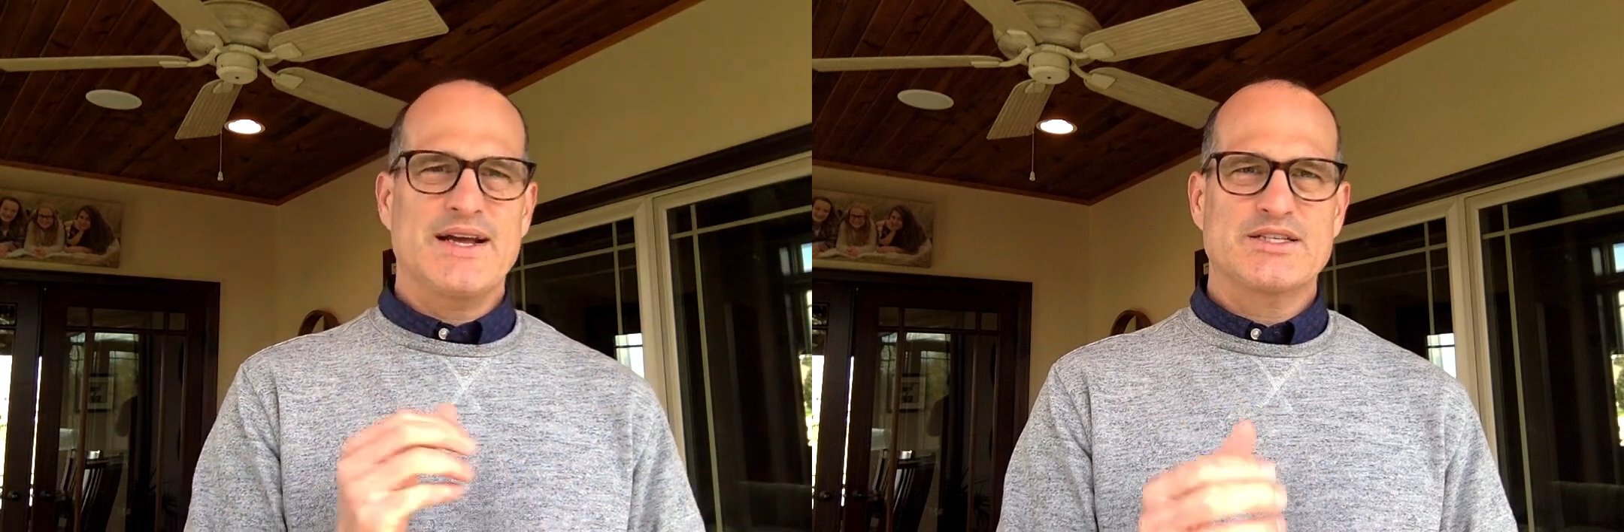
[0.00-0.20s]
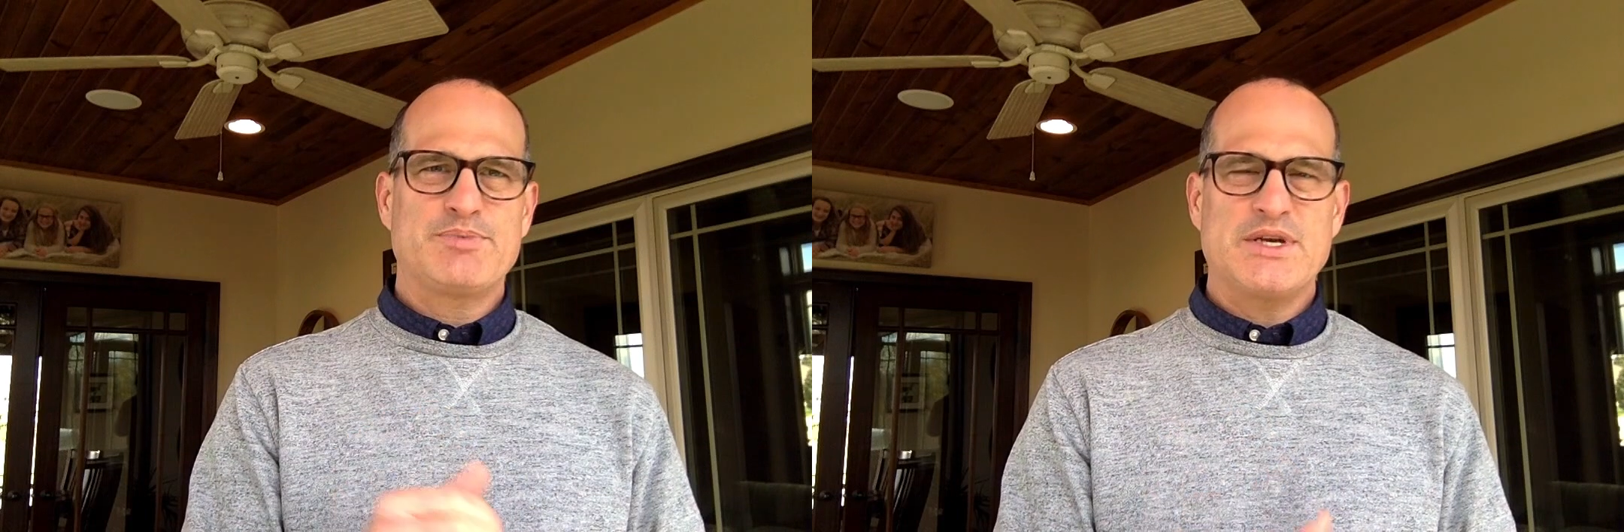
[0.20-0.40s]

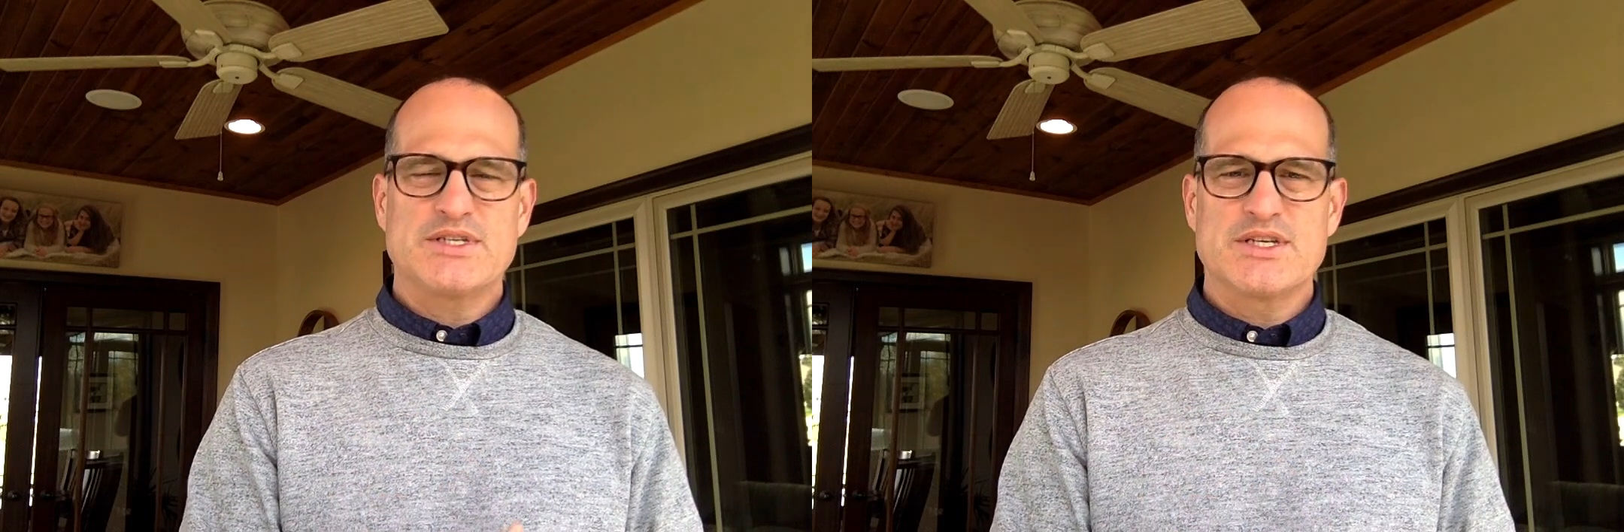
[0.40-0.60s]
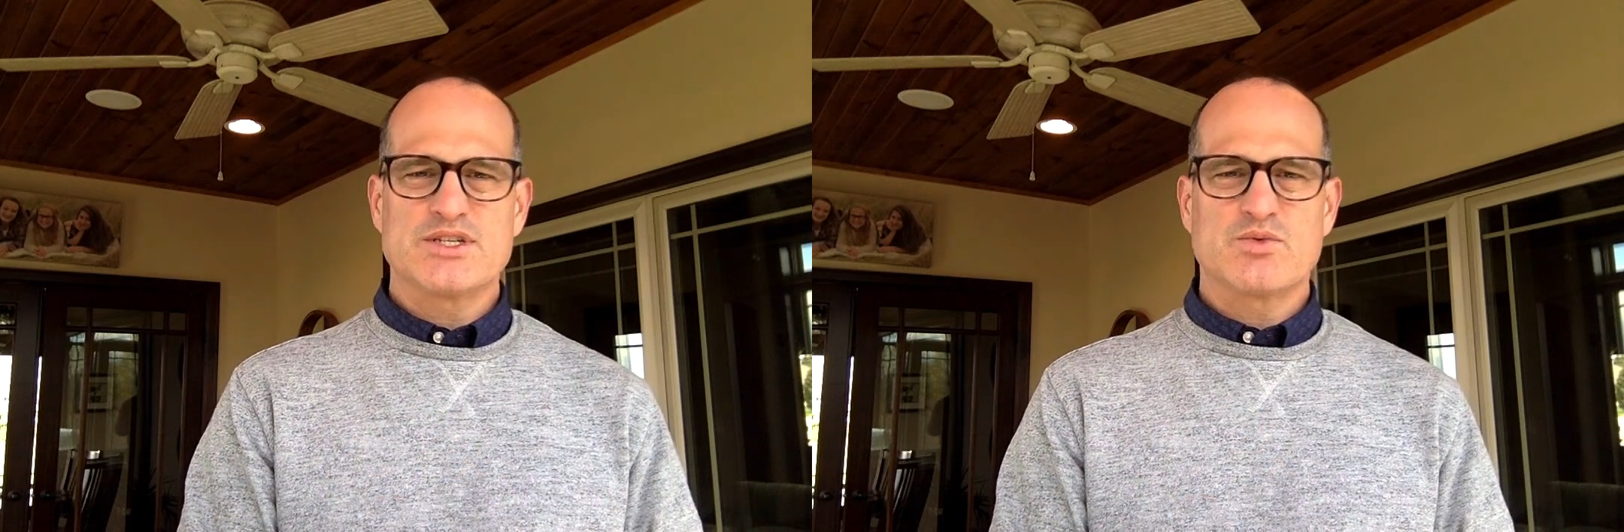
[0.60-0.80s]
Next
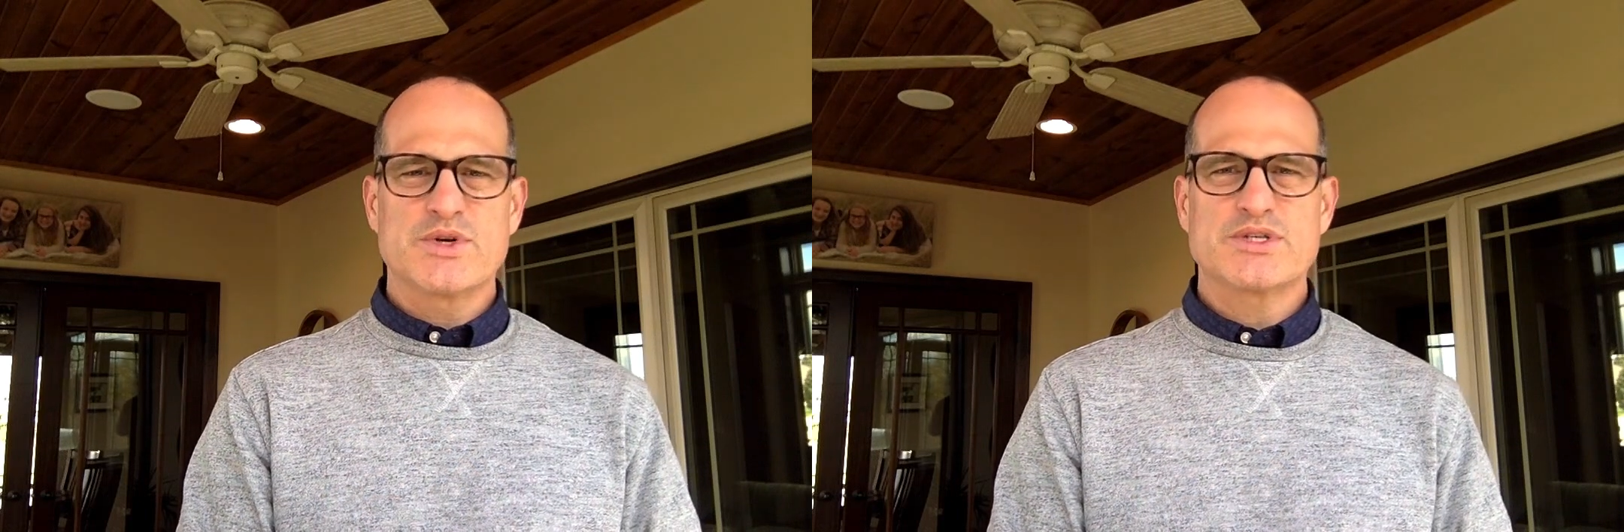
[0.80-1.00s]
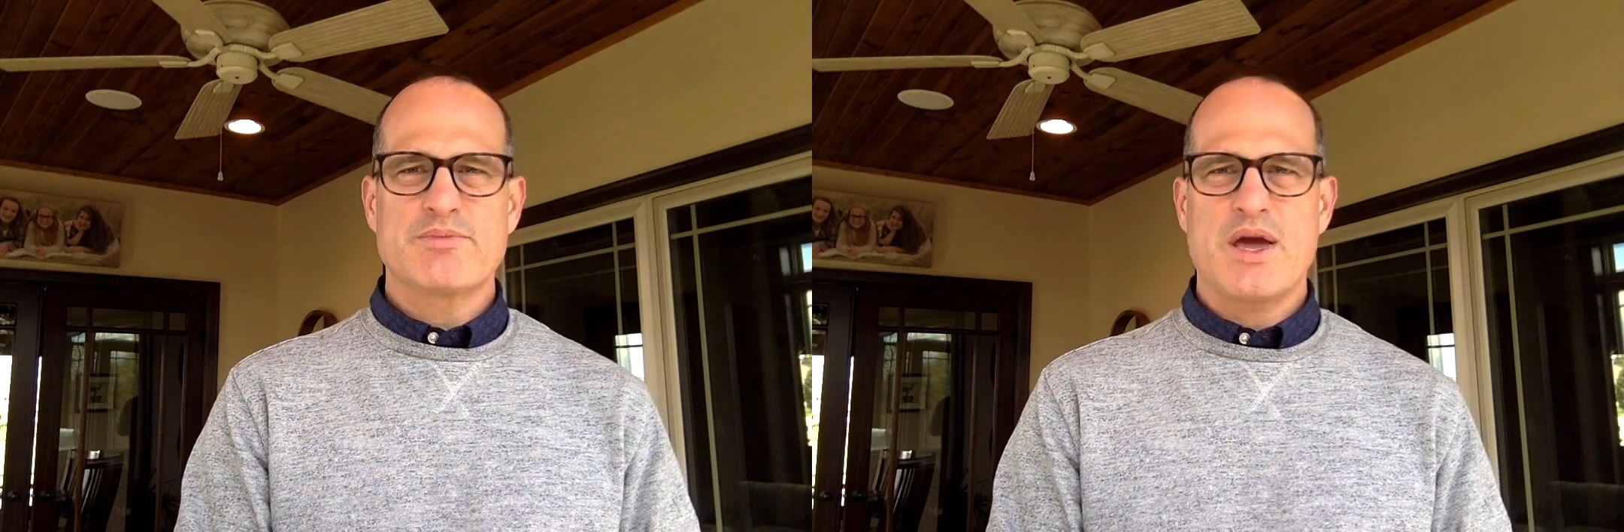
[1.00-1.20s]
piece is
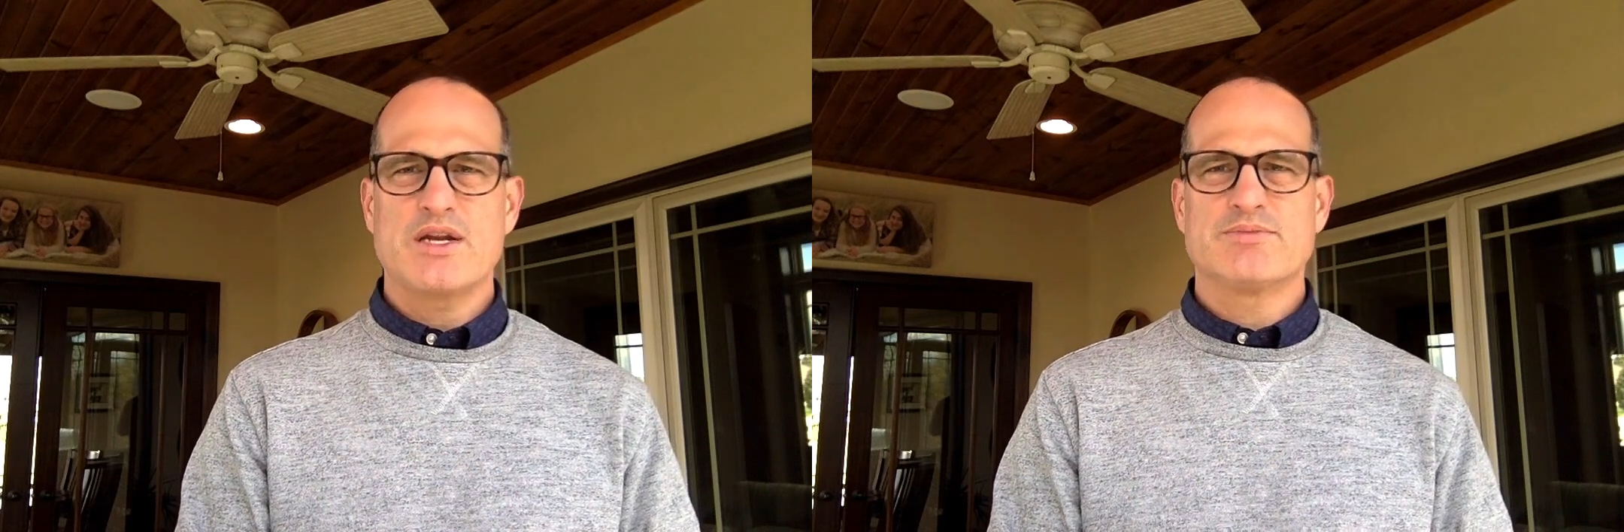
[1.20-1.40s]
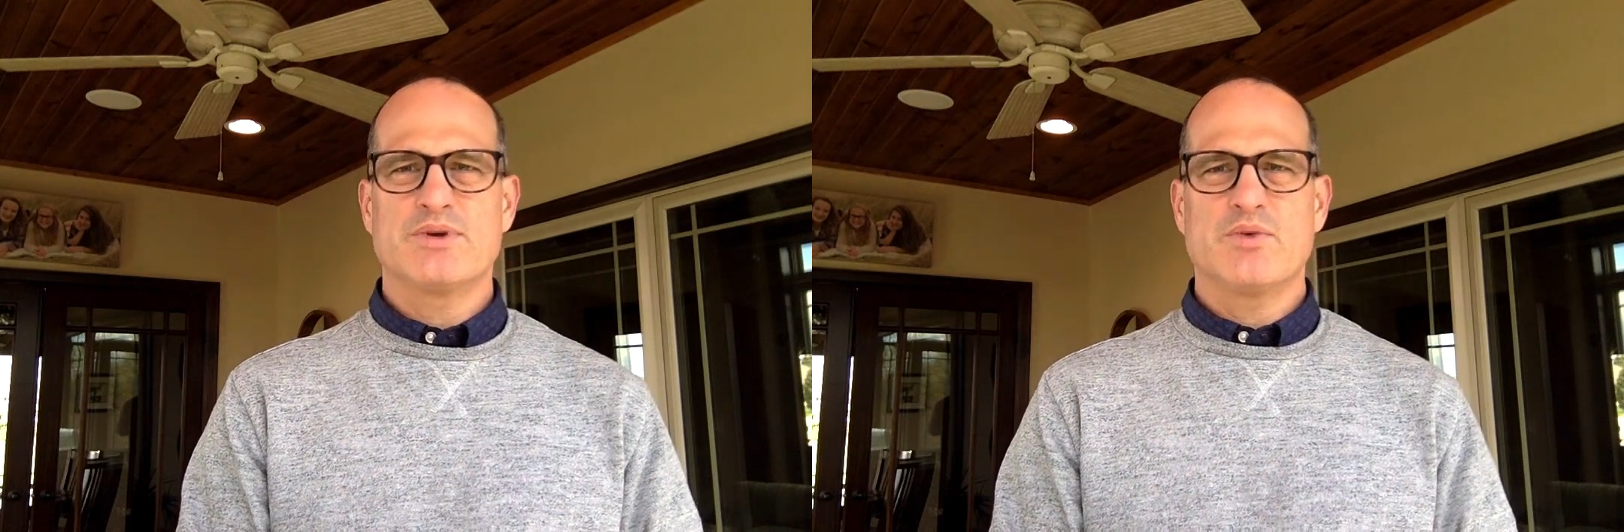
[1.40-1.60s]
risk
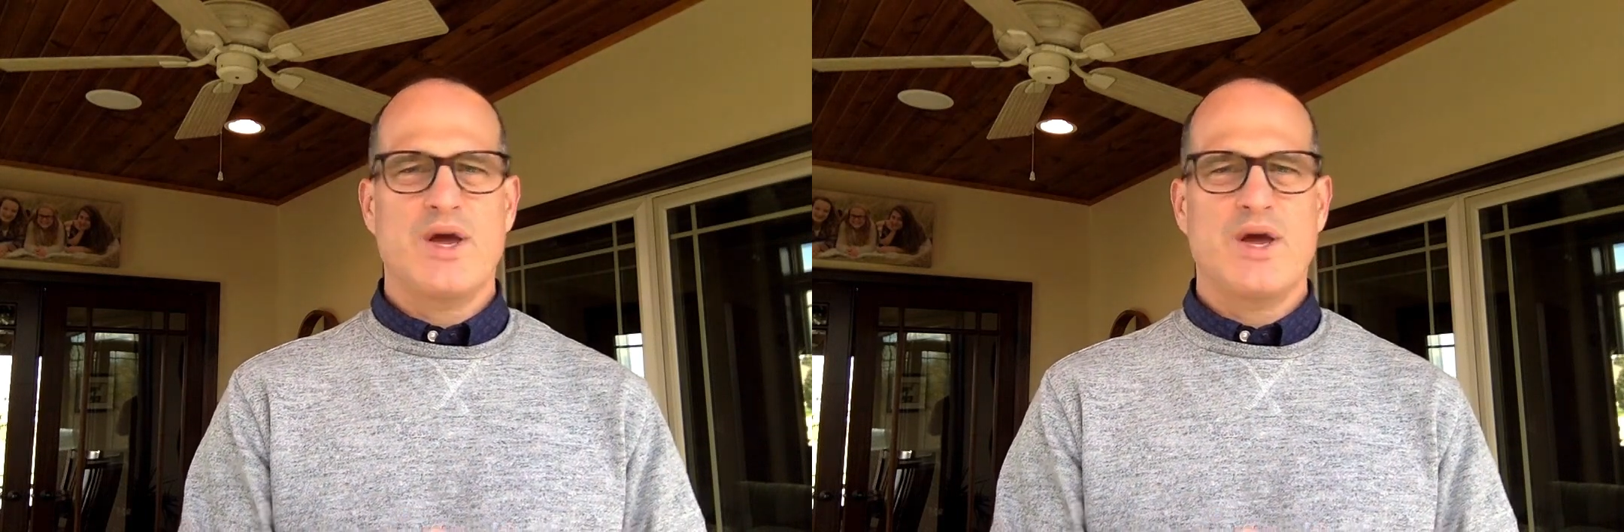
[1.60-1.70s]
management.